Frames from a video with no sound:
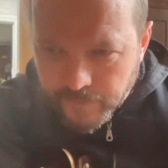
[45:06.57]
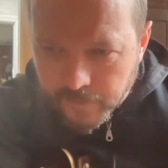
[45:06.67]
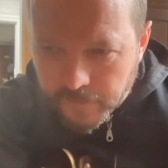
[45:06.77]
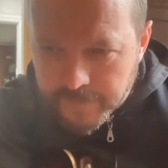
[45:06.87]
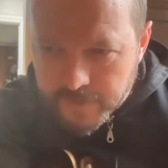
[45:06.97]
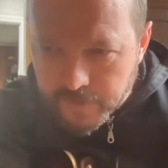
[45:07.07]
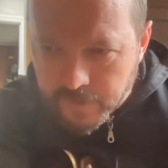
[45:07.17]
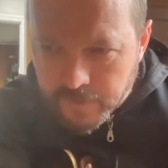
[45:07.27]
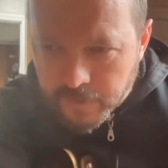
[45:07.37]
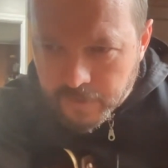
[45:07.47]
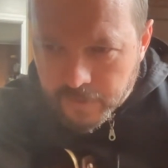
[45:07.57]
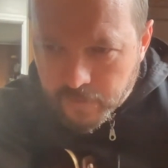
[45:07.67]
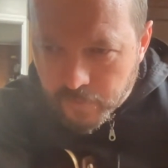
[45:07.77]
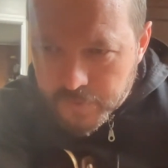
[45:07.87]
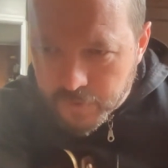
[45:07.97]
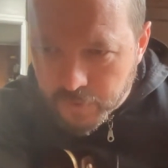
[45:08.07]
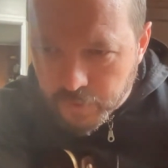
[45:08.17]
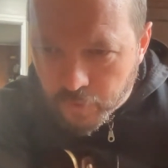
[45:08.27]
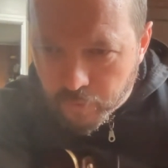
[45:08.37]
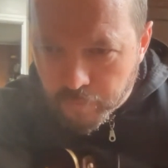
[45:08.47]
Let me see. What's good
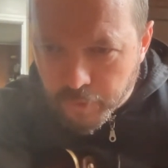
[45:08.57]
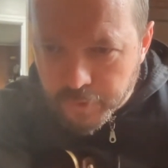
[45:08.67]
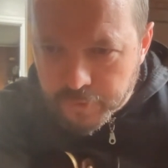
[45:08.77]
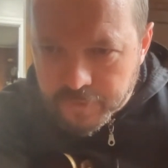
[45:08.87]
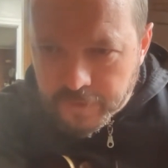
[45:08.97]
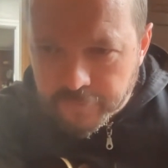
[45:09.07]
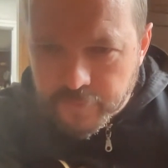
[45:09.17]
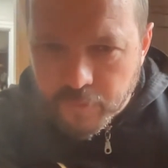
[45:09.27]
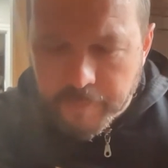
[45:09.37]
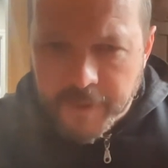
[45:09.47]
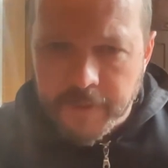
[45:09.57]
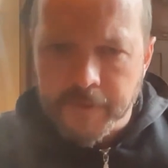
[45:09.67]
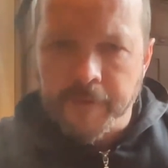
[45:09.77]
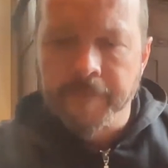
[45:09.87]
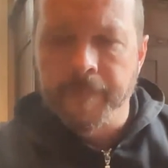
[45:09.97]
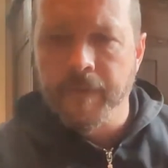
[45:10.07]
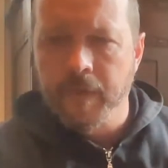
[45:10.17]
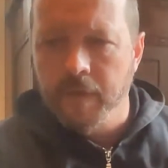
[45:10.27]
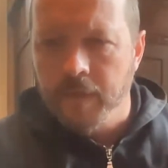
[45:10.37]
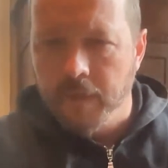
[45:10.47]
homework you'd give to a beginner?
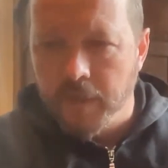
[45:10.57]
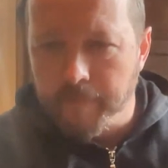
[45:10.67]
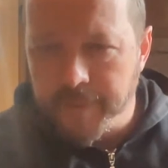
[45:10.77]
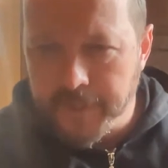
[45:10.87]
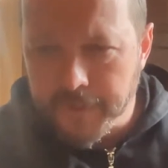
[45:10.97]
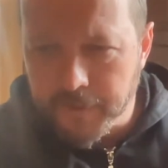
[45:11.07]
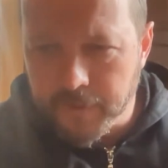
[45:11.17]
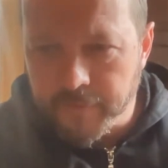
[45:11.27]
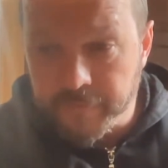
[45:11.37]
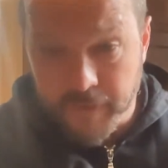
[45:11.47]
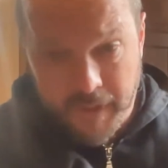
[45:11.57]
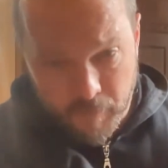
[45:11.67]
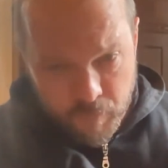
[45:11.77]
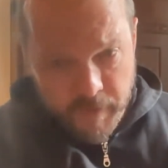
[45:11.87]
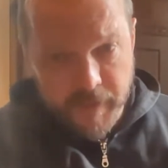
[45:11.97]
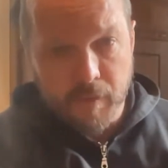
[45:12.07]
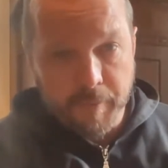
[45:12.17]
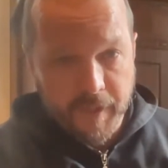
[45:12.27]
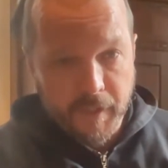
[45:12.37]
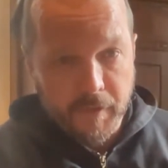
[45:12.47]
A beginner, like a real
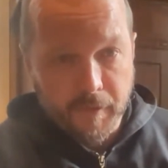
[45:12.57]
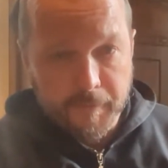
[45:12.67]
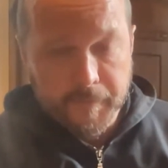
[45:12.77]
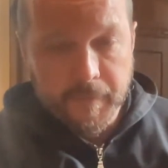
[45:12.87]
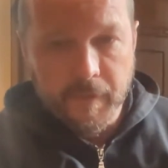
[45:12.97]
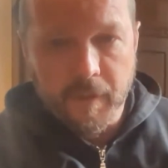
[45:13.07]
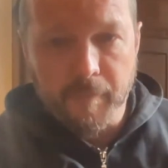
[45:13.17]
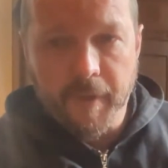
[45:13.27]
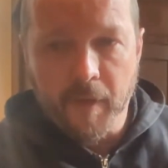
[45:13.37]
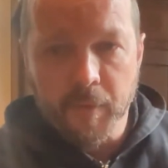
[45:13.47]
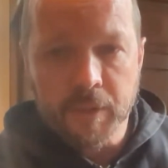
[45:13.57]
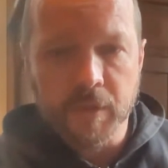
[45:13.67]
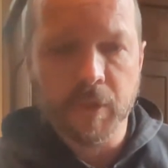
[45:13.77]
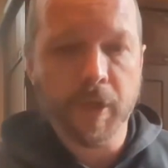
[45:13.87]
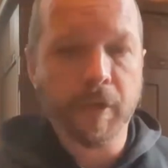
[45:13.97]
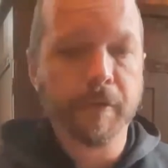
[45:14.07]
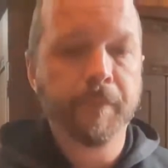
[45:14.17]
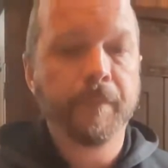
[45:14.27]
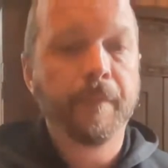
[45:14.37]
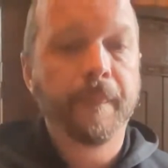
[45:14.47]
beginner, I would learn
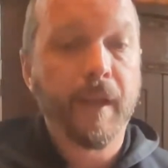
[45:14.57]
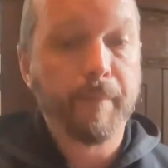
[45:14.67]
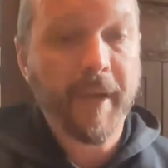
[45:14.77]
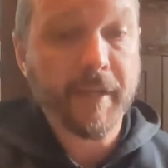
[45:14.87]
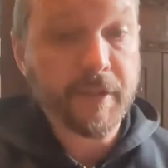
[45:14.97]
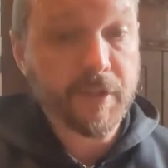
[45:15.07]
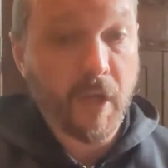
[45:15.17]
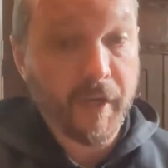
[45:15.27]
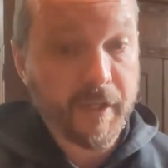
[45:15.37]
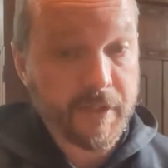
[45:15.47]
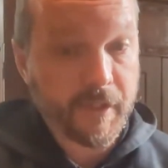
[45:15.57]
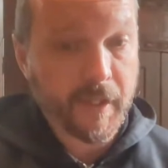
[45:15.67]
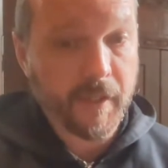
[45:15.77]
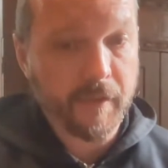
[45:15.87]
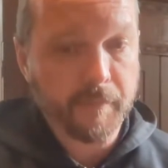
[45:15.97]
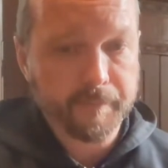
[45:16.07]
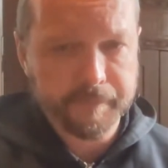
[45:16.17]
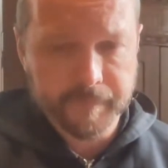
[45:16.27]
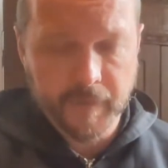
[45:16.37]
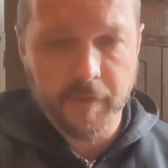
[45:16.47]
a pentatonic scale,
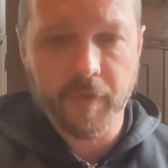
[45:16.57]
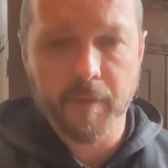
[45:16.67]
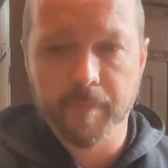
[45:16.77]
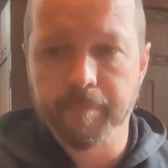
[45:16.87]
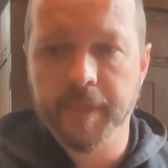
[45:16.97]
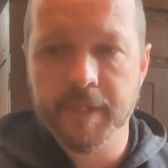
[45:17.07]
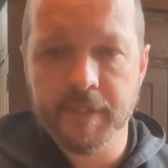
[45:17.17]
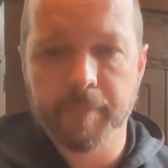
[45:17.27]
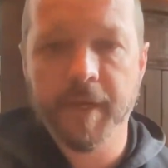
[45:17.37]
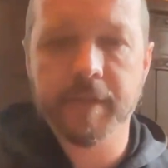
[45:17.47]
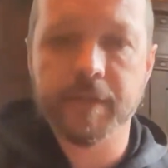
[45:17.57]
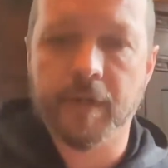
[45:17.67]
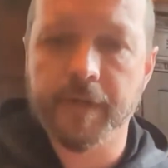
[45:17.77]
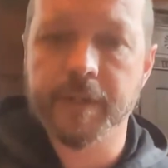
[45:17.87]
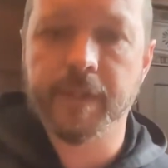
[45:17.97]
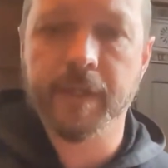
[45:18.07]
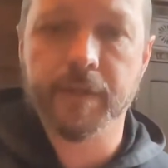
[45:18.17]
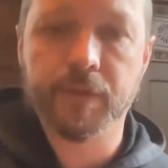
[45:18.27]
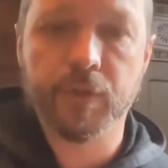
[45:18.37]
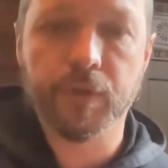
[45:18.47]
like a very basic pentatonic scale,
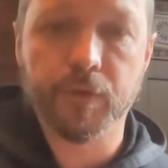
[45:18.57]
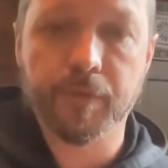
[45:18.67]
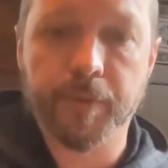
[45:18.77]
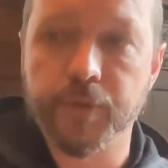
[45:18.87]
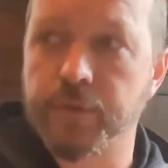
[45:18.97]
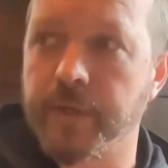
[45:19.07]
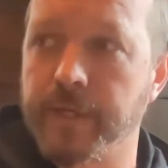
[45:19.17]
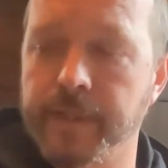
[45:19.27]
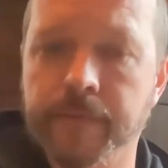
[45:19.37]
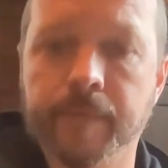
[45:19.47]
2 notes per string.